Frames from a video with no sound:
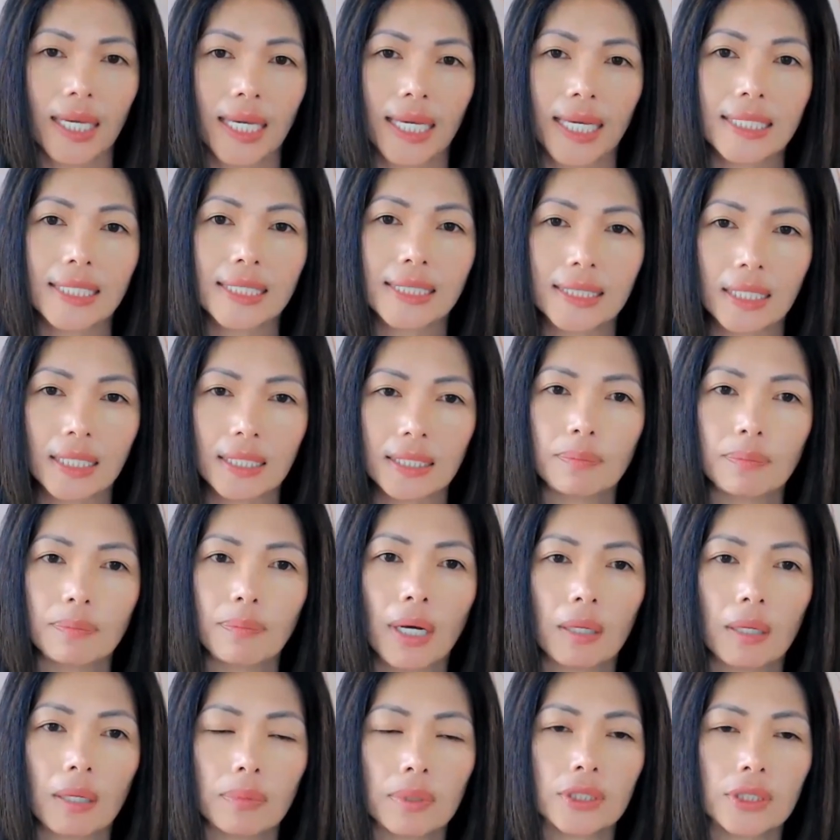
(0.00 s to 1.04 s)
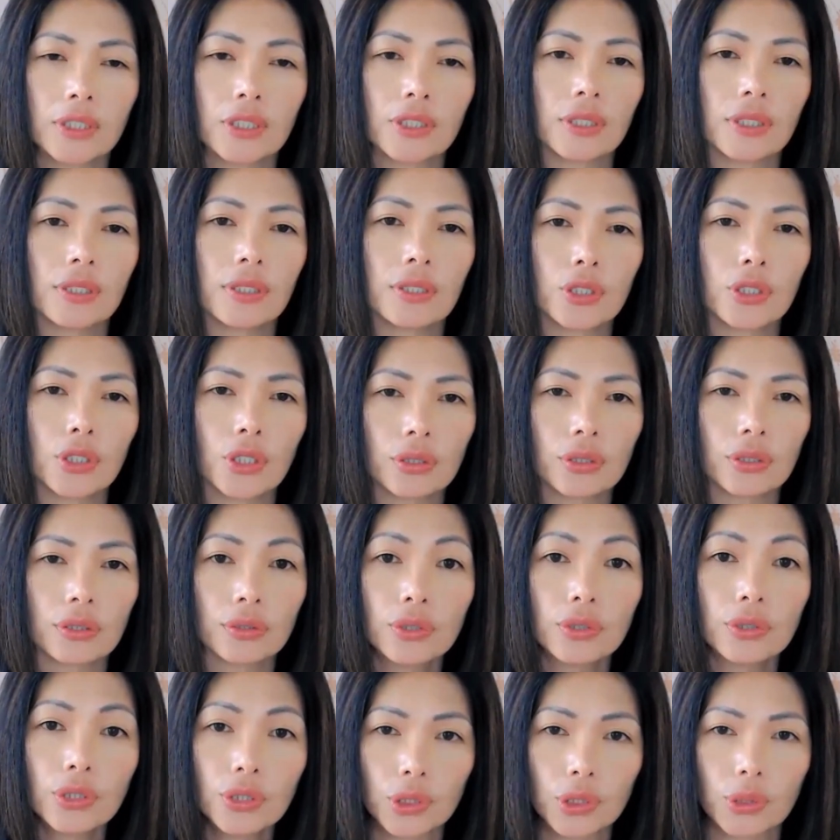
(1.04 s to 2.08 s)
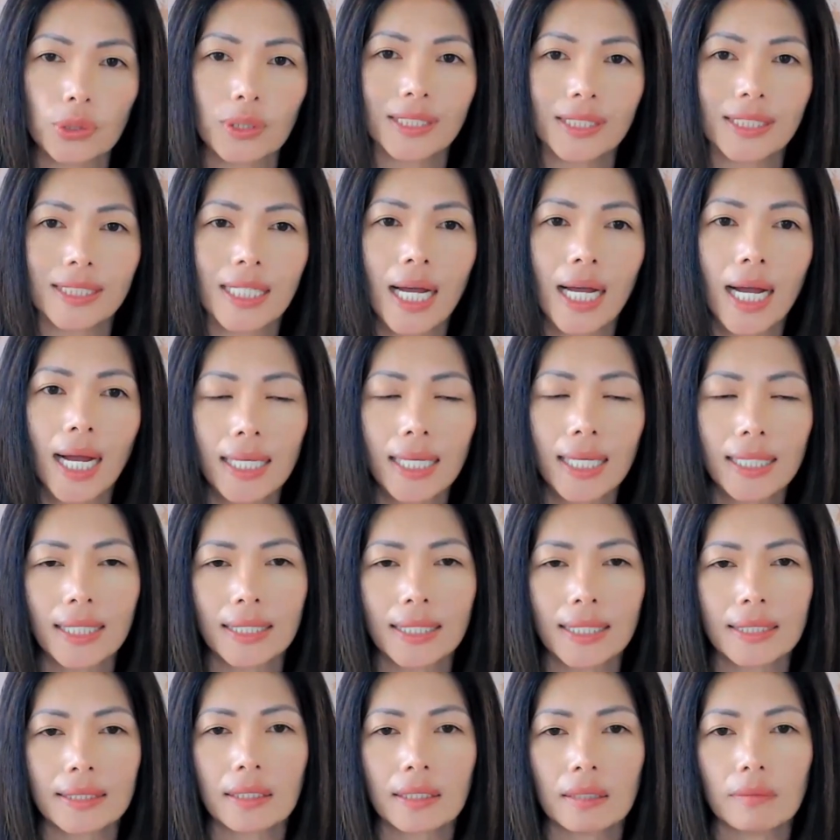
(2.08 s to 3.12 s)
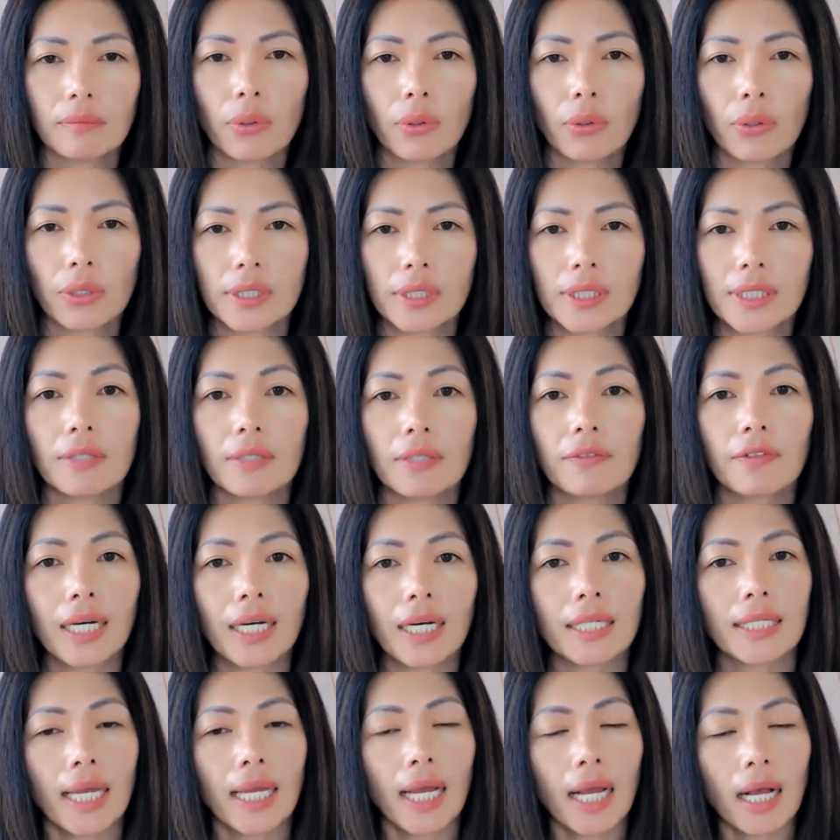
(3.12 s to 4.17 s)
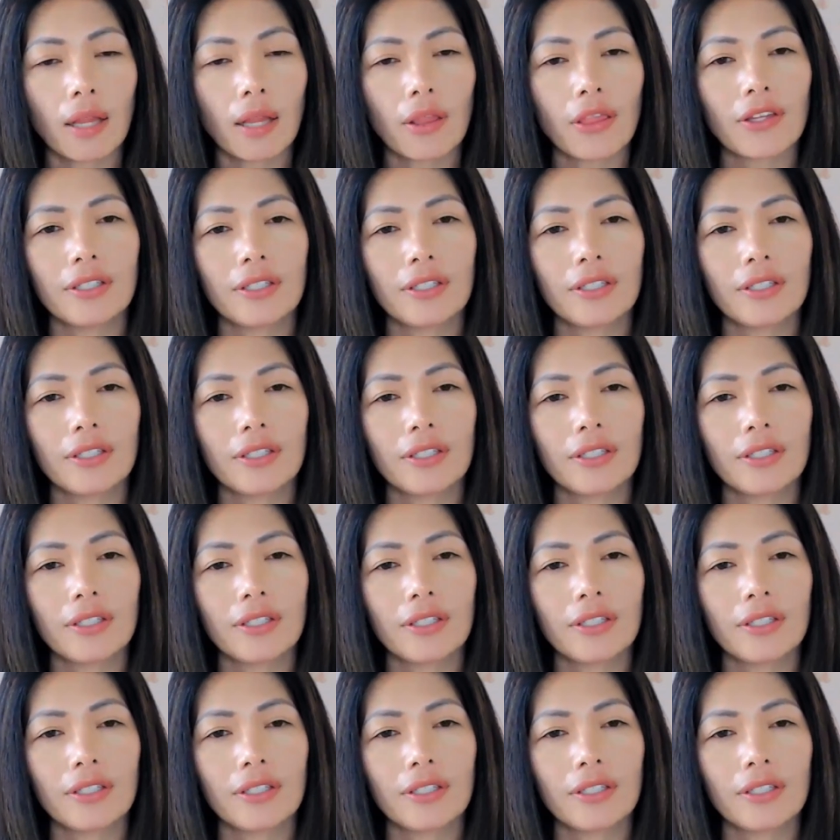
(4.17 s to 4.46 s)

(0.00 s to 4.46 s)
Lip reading: A study published in the journal Nutrients highlighted the importance of gut health